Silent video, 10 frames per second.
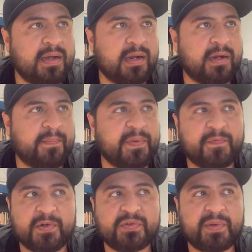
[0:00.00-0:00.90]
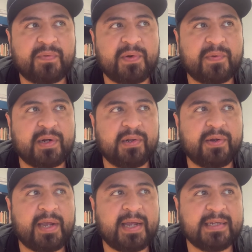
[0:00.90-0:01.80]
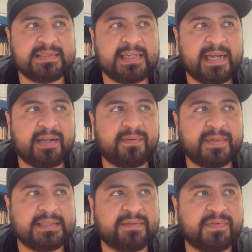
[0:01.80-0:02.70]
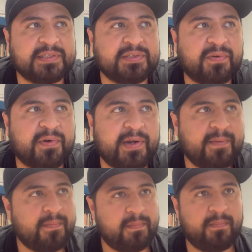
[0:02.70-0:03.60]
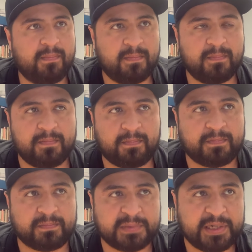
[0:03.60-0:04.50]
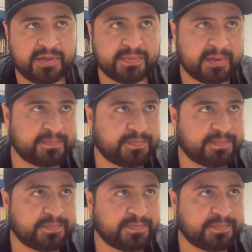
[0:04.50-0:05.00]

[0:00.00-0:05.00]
The first one that we want to look at is the elements of a story. Excuse me.